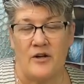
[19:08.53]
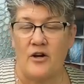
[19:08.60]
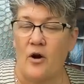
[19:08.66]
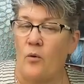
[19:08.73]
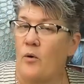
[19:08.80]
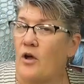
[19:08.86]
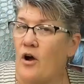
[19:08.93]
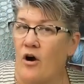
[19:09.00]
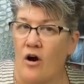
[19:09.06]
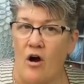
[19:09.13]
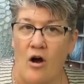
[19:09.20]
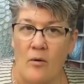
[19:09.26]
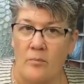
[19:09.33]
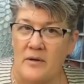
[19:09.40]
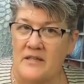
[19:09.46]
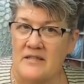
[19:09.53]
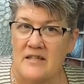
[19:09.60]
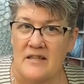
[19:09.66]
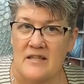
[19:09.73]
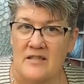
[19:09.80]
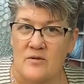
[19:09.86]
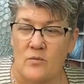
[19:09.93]
I know we are all
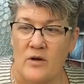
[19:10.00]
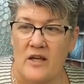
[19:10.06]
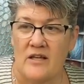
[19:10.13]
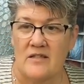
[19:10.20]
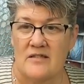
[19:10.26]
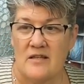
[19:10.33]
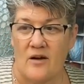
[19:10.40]
busy this week.